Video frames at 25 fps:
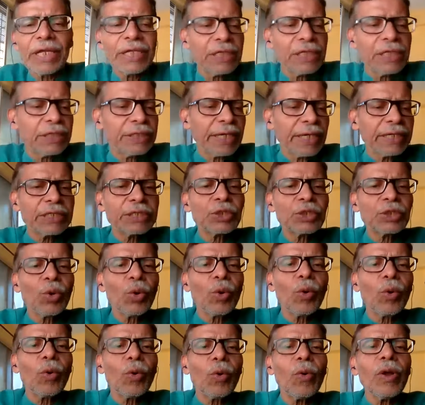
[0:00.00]
there is
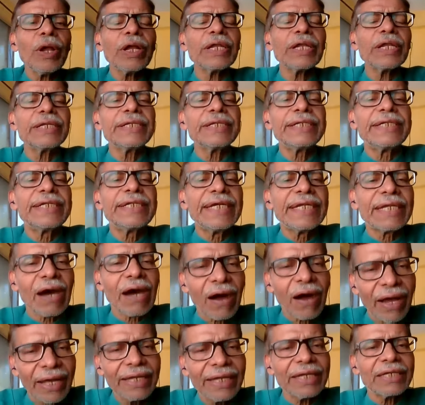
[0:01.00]
no
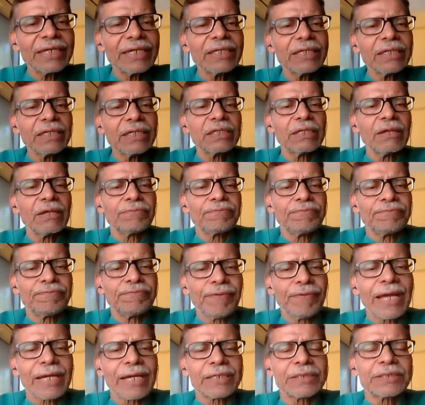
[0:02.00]
denying the
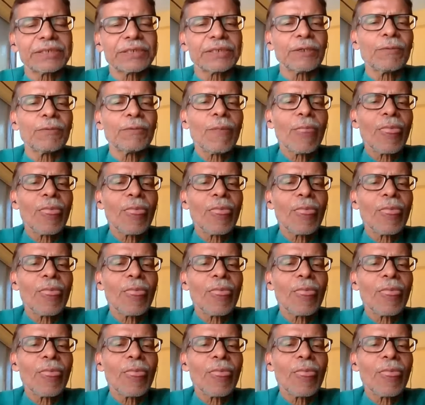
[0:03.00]
fact